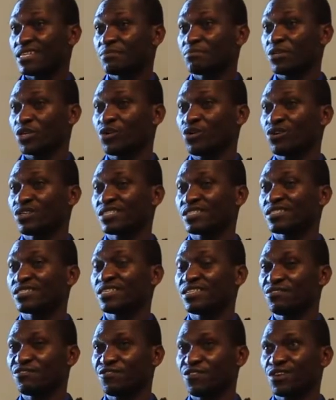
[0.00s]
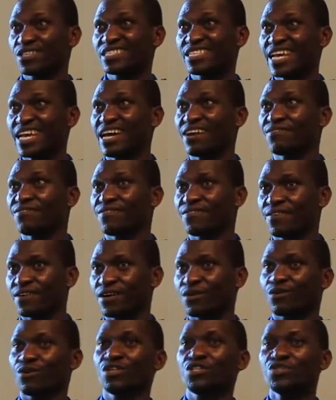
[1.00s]
because divorce, I
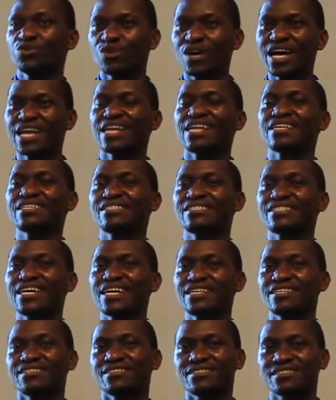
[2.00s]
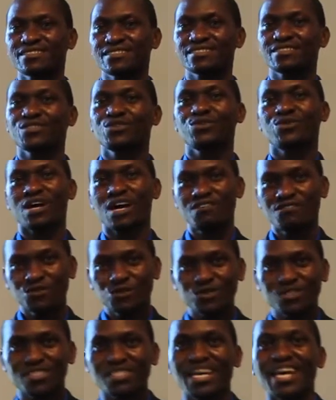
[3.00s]
have got to understand, you have
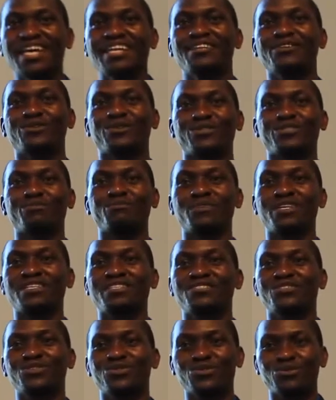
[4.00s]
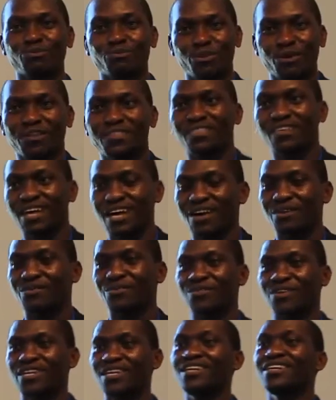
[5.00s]
to sign documents. You both
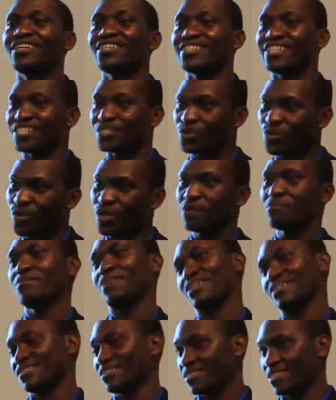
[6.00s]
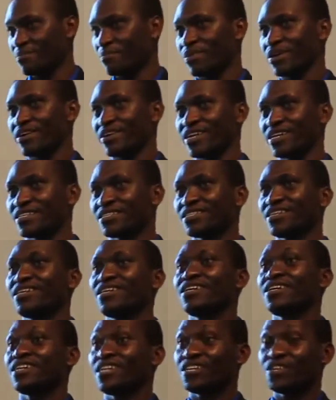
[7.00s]
agree that we must separate.
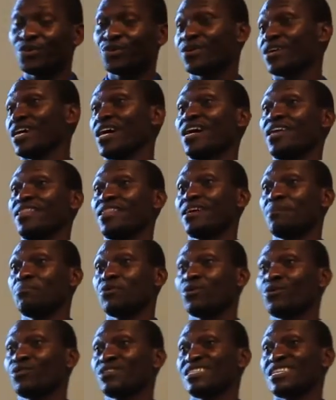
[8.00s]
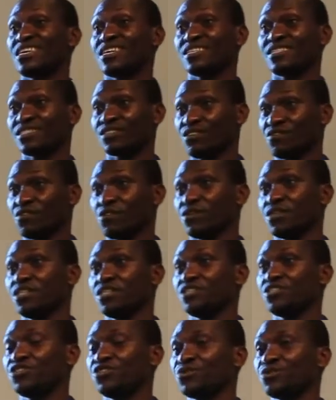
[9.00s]
In Uganda, because there are several
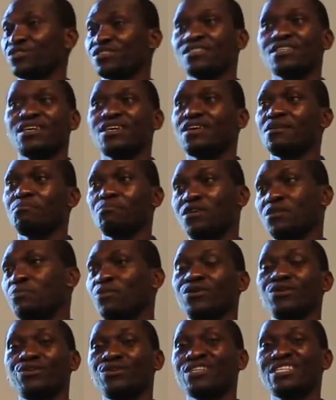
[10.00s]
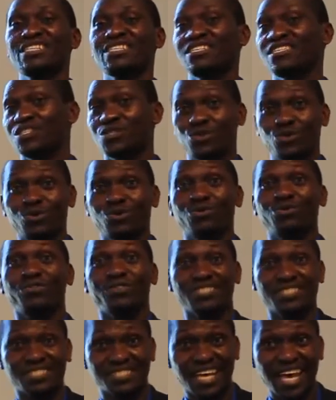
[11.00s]
issues, people don't need
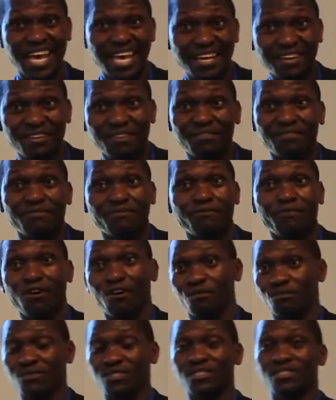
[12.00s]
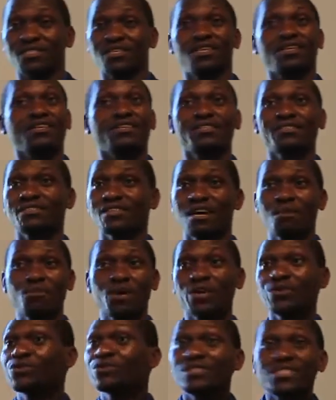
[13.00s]
to sign forms.
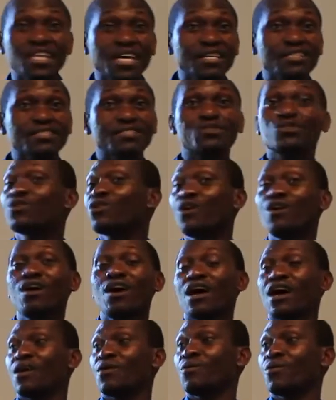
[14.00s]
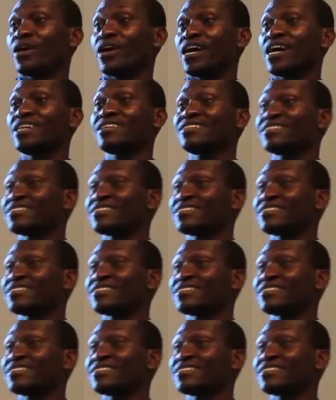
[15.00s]
Someone will just go away and